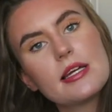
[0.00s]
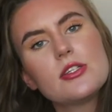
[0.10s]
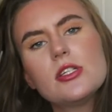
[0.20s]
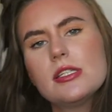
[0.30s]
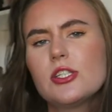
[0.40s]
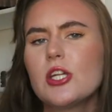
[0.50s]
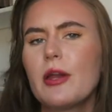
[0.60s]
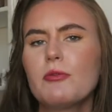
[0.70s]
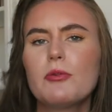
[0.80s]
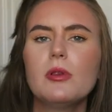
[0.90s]
like just
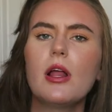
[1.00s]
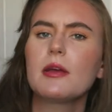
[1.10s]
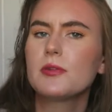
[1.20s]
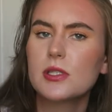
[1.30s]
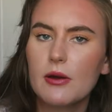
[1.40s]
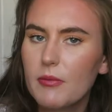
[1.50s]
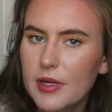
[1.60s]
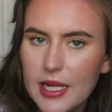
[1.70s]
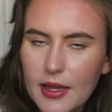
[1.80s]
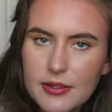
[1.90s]
general lifestyle
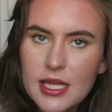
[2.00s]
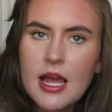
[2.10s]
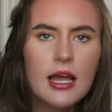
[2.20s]
videos.